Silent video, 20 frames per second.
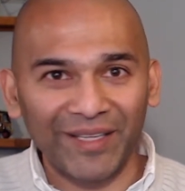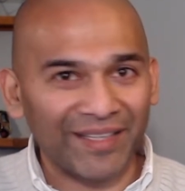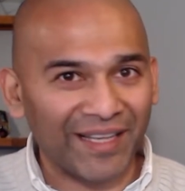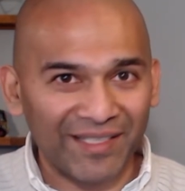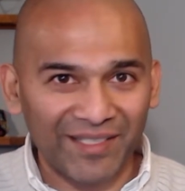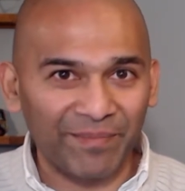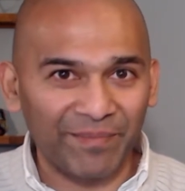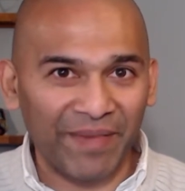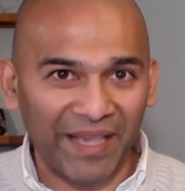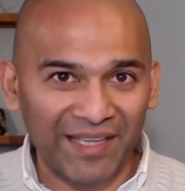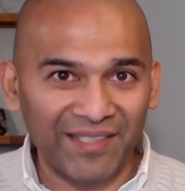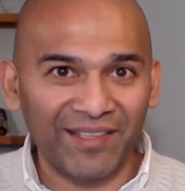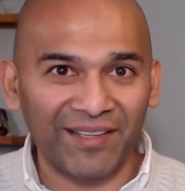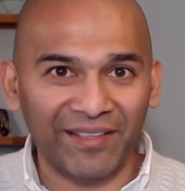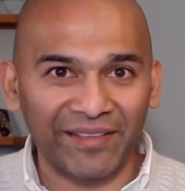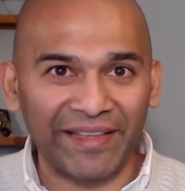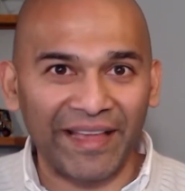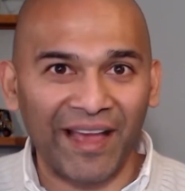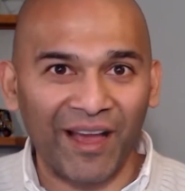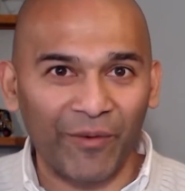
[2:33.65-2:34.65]
That's
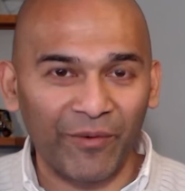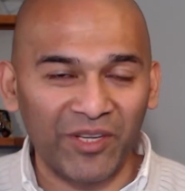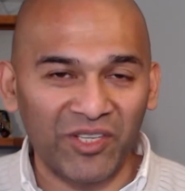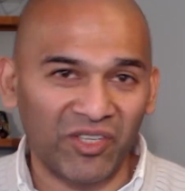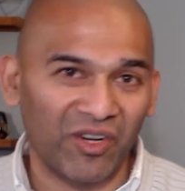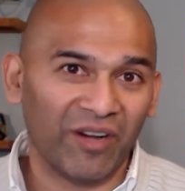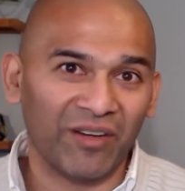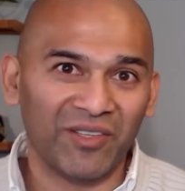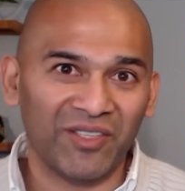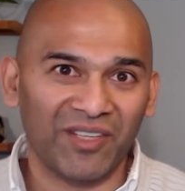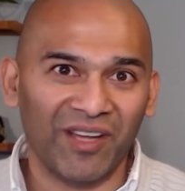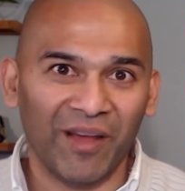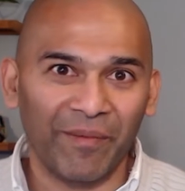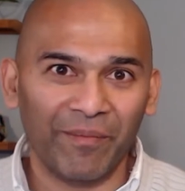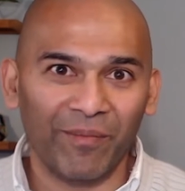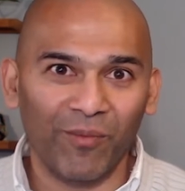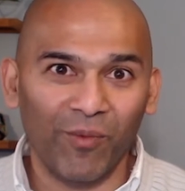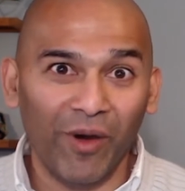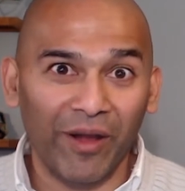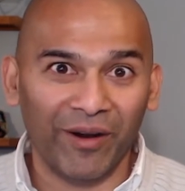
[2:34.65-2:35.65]
basically how we start and
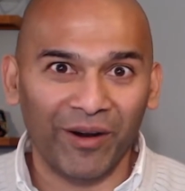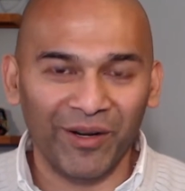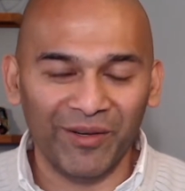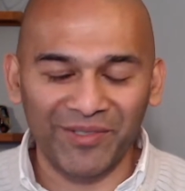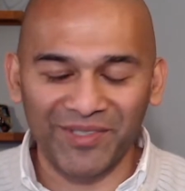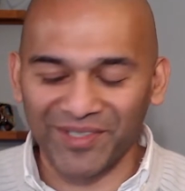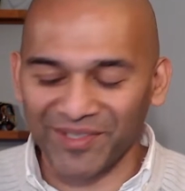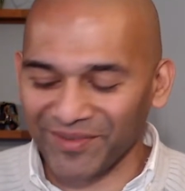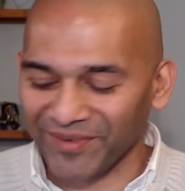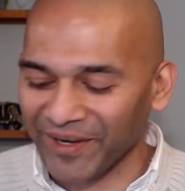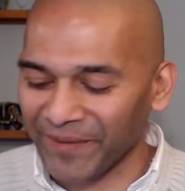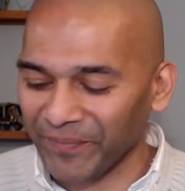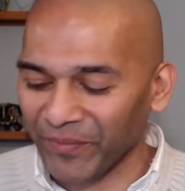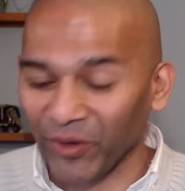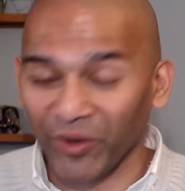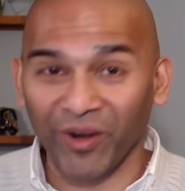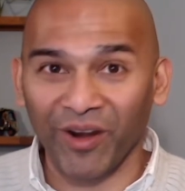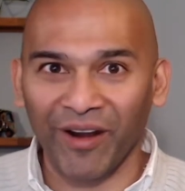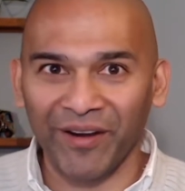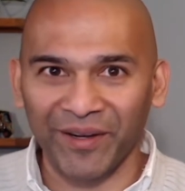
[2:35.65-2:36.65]
stop water hoses, right?
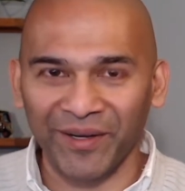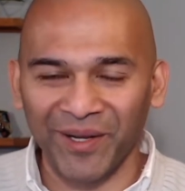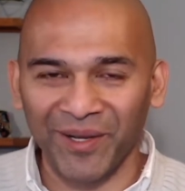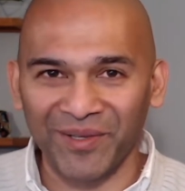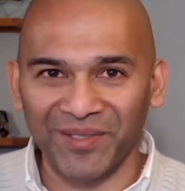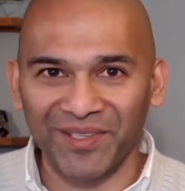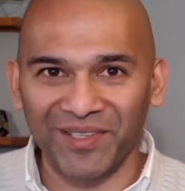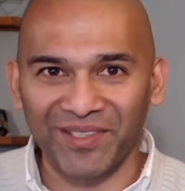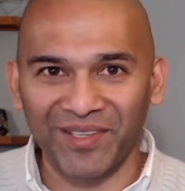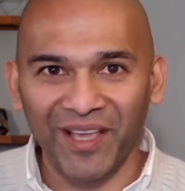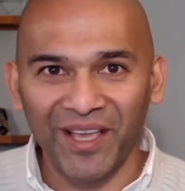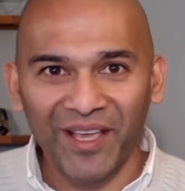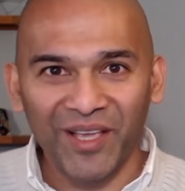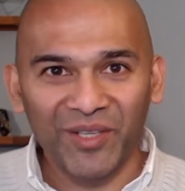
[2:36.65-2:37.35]
Or garden hoses.